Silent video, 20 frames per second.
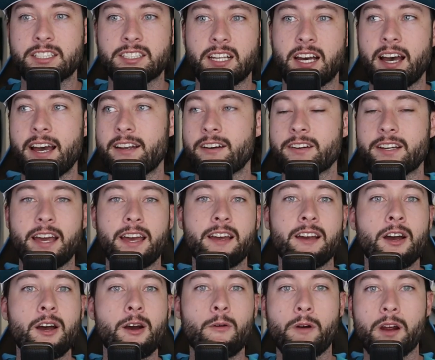decide,
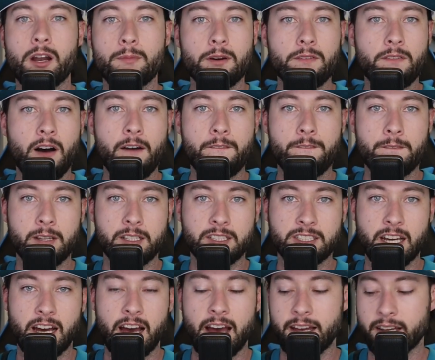okay, we're going to move on from
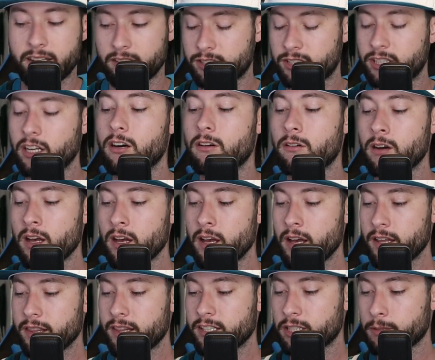this guy. So
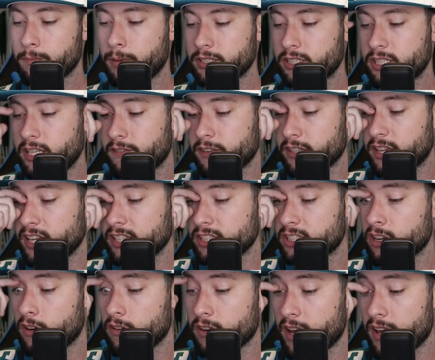there's a bunch of different
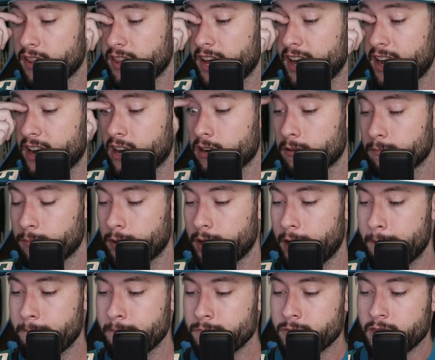things going on there.
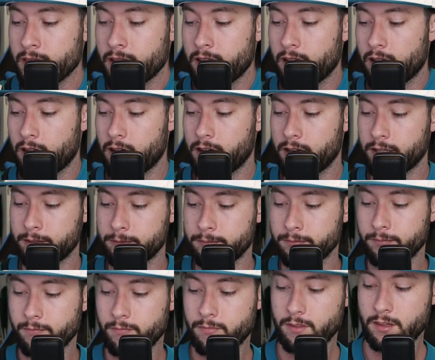But,
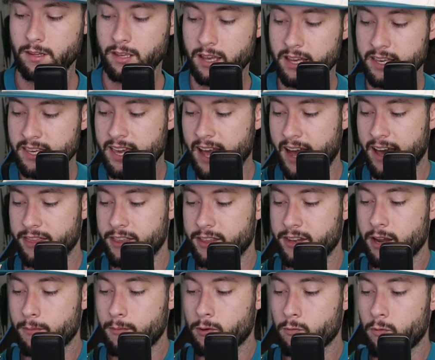um, yeah,
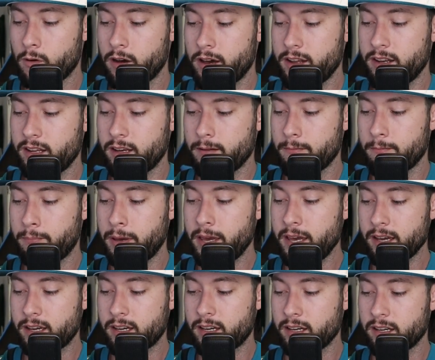the number one
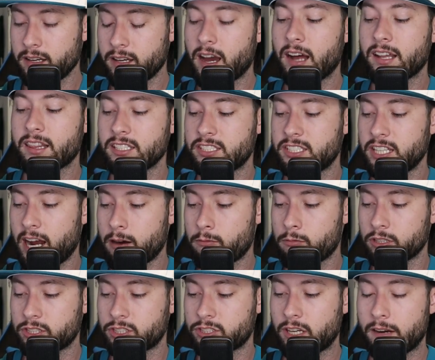pick got the
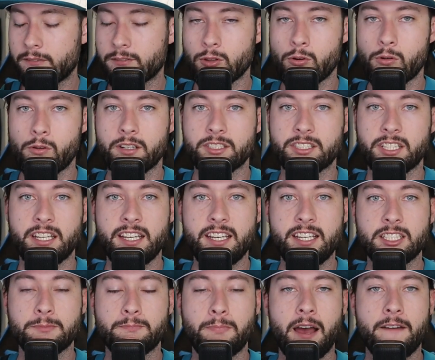Jaguars Trevor Lawrence, and
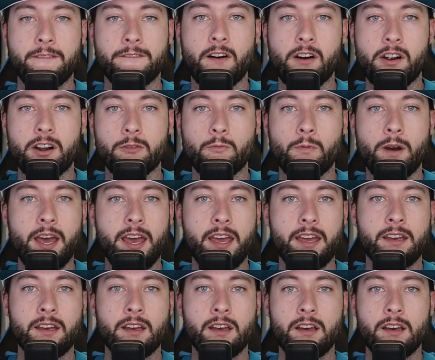he is by far and
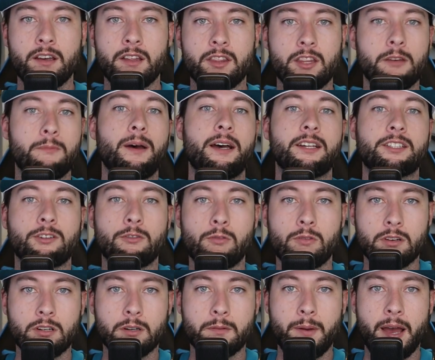away the best
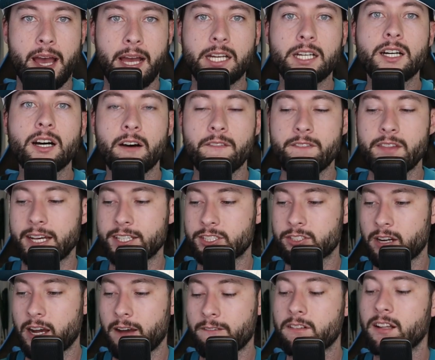quarterback of that
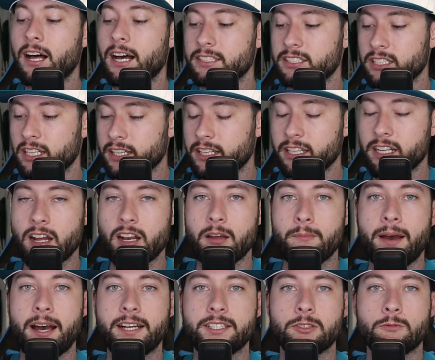draft class. And I cannot
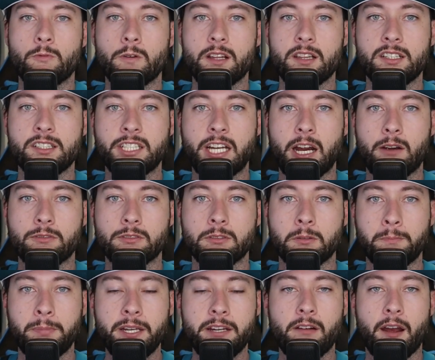imagine where the Jaguars
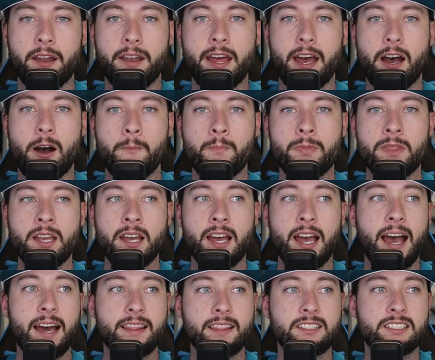would be right now
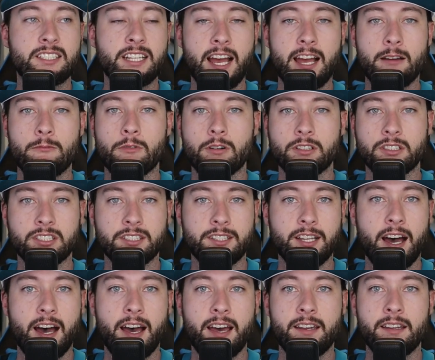had the Jaguars
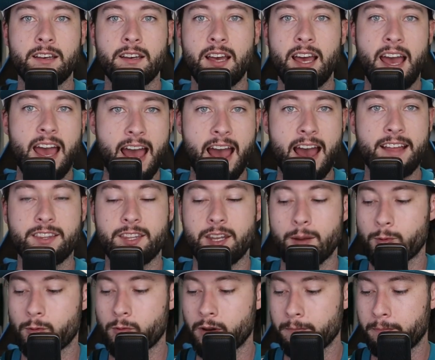not had the
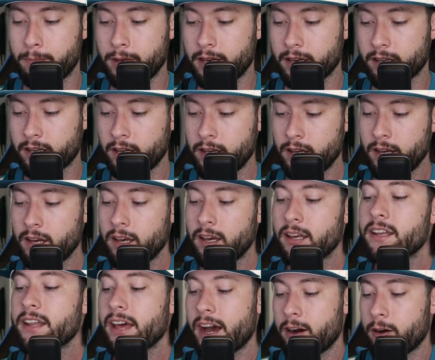number one pick.
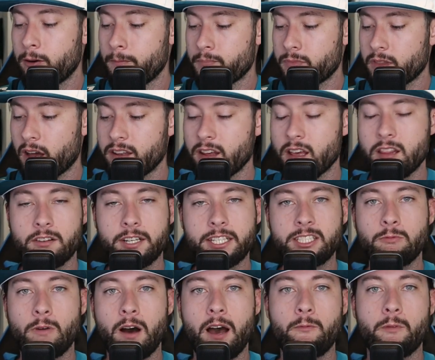Now, another
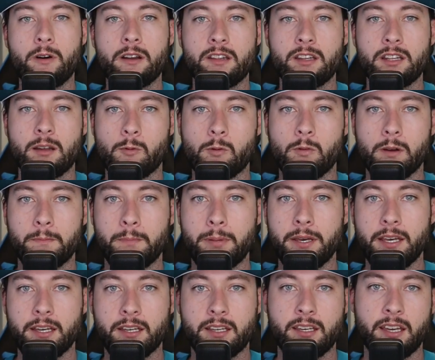reason why I wanted the number one
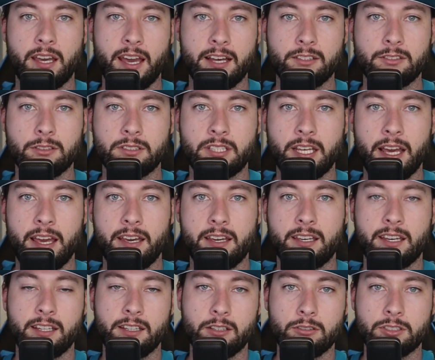pick and to
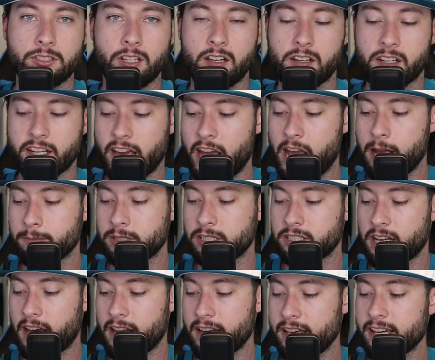tank and lose all our games
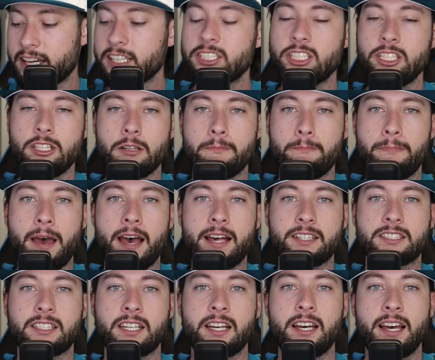is that it gets you the
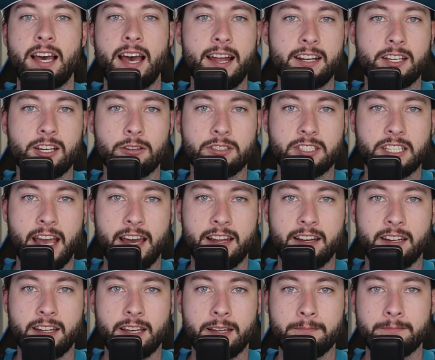best head coach
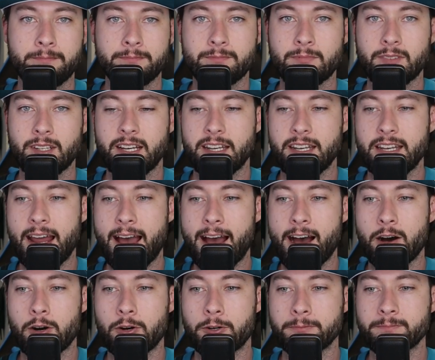candidate.
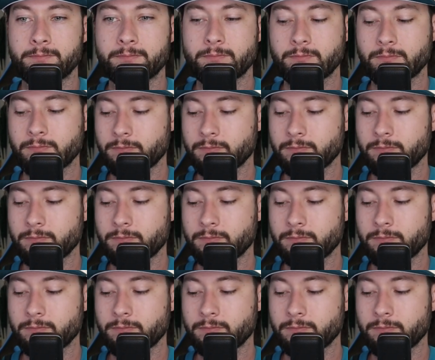Now,